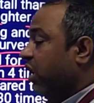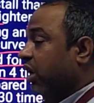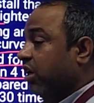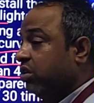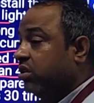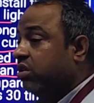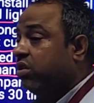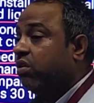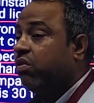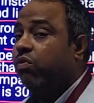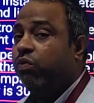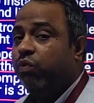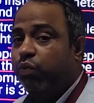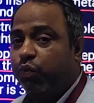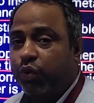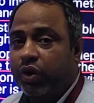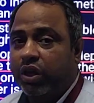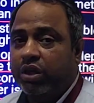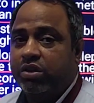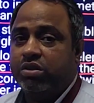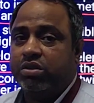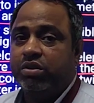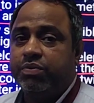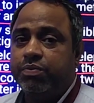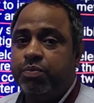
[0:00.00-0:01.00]
less.
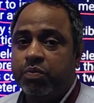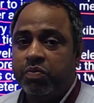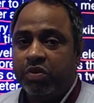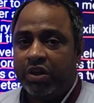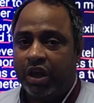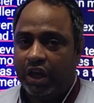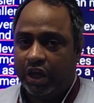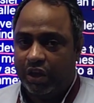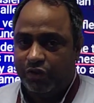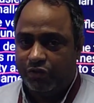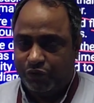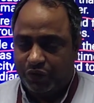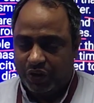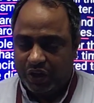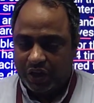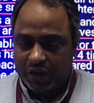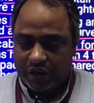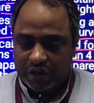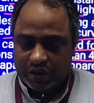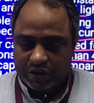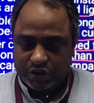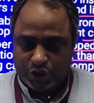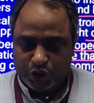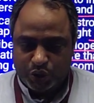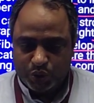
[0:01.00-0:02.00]
Once, if we
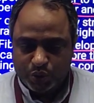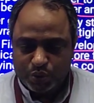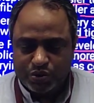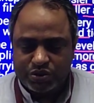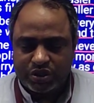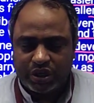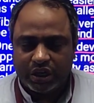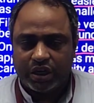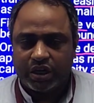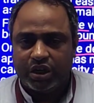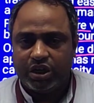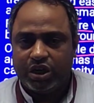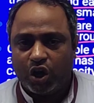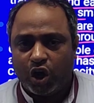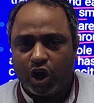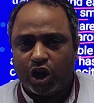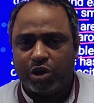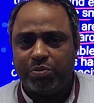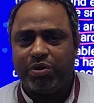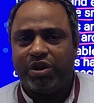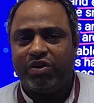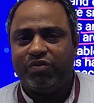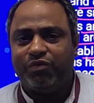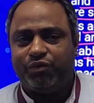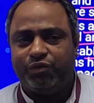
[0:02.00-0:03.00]
are using a
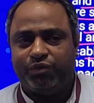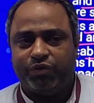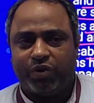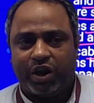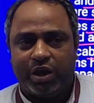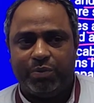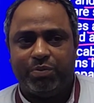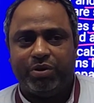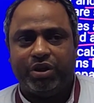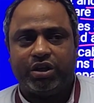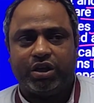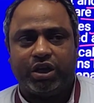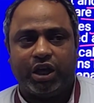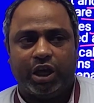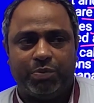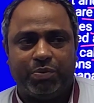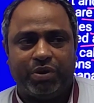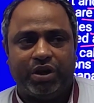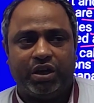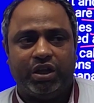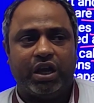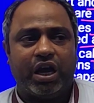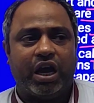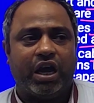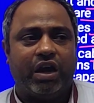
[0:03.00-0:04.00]
normal fiber
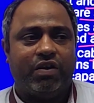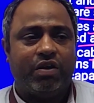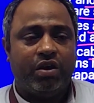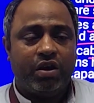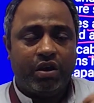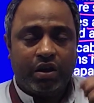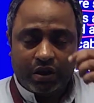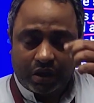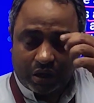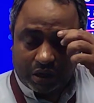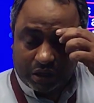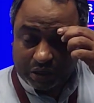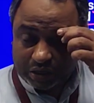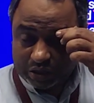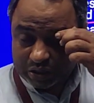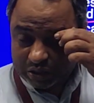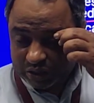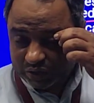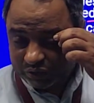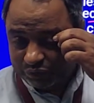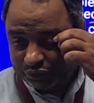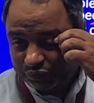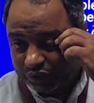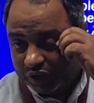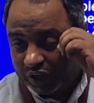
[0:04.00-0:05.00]
cable,
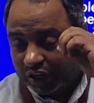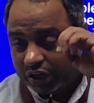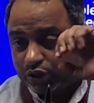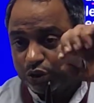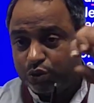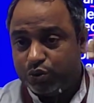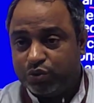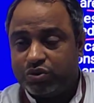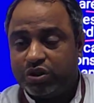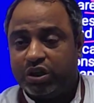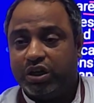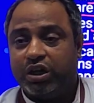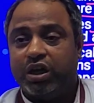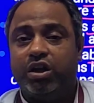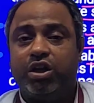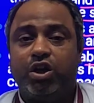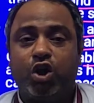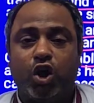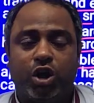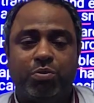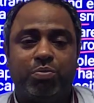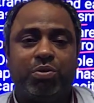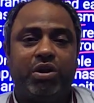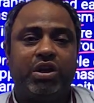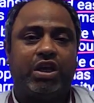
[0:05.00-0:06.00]
if we are using a
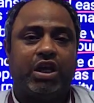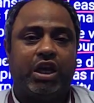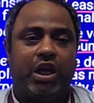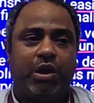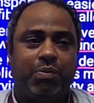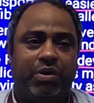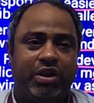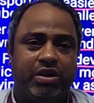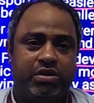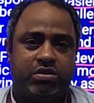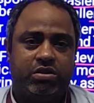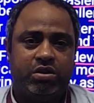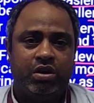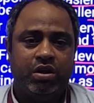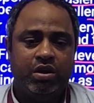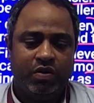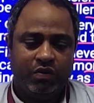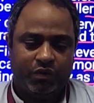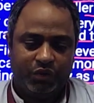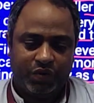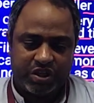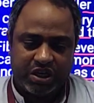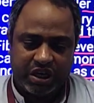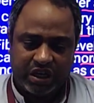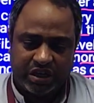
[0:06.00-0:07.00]
normal cables
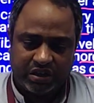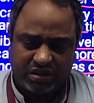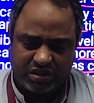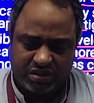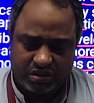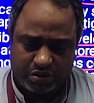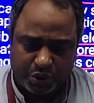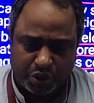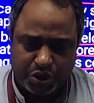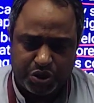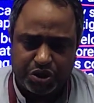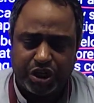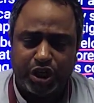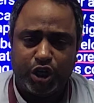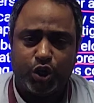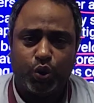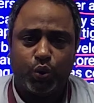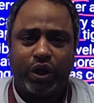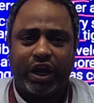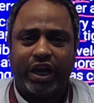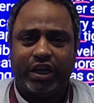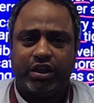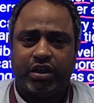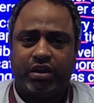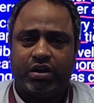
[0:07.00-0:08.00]
which are twisted
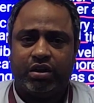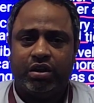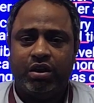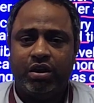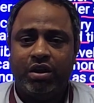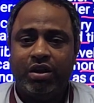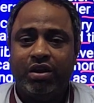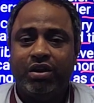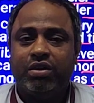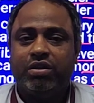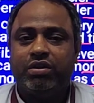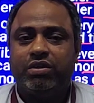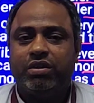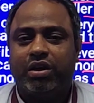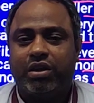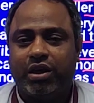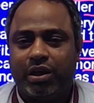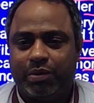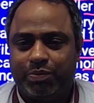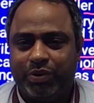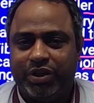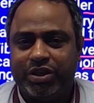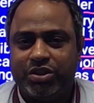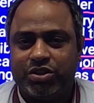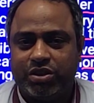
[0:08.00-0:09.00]
together, the
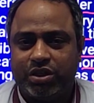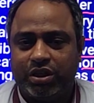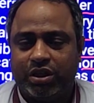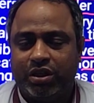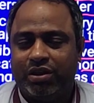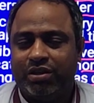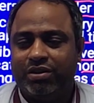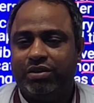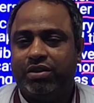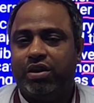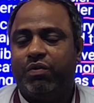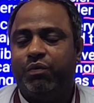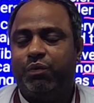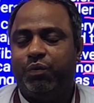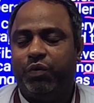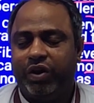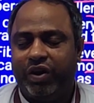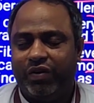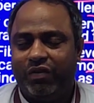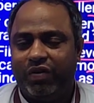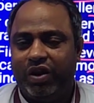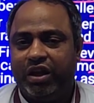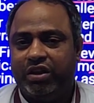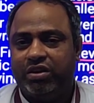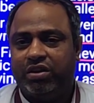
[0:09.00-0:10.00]
capacity, the
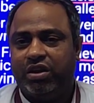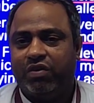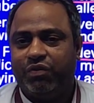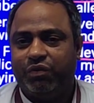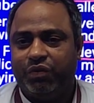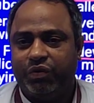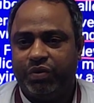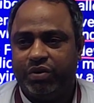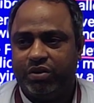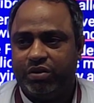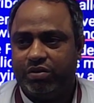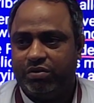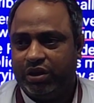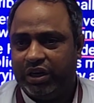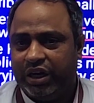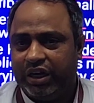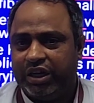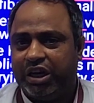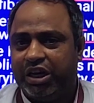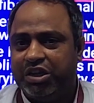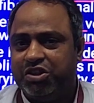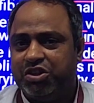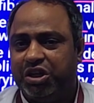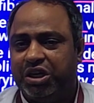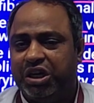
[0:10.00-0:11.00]
wavelength, the
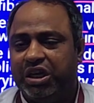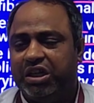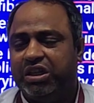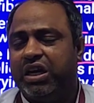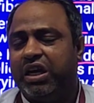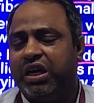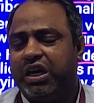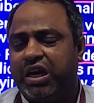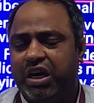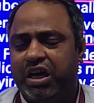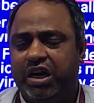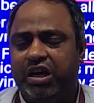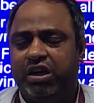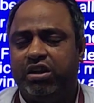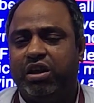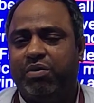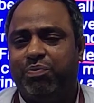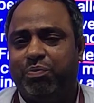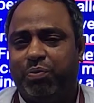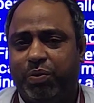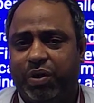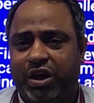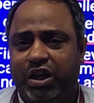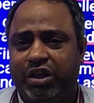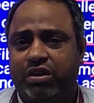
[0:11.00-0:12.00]
electricity, the current, the
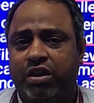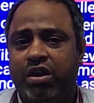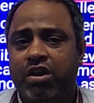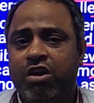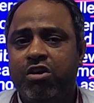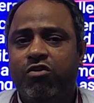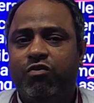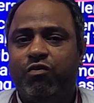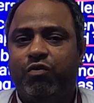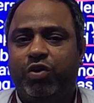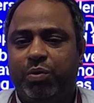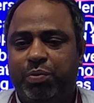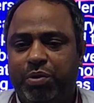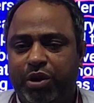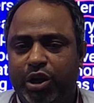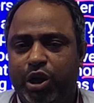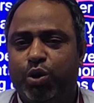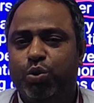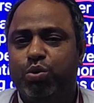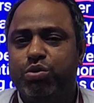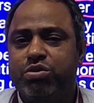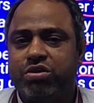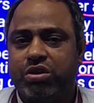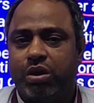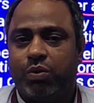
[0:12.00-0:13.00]
path will be
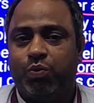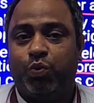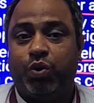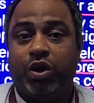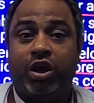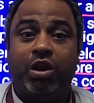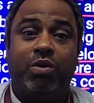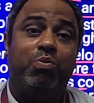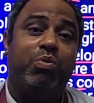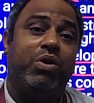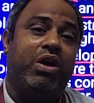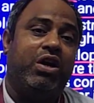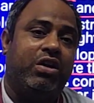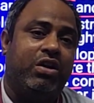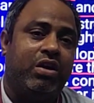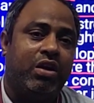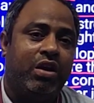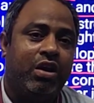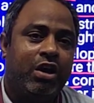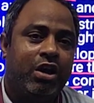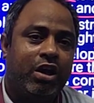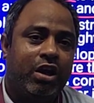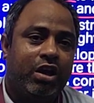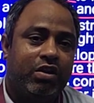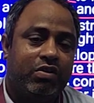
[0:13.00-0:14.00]
loose somewhere.
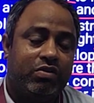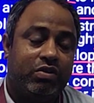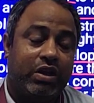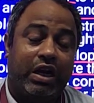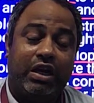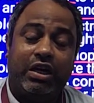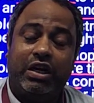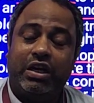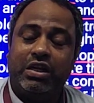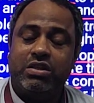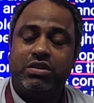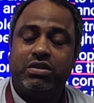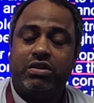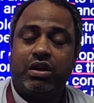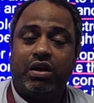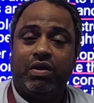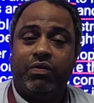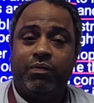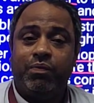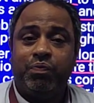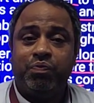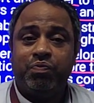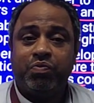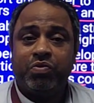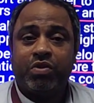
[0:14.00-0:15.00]
But that is
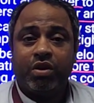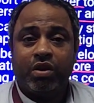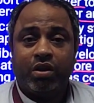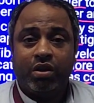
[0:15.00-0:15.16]
the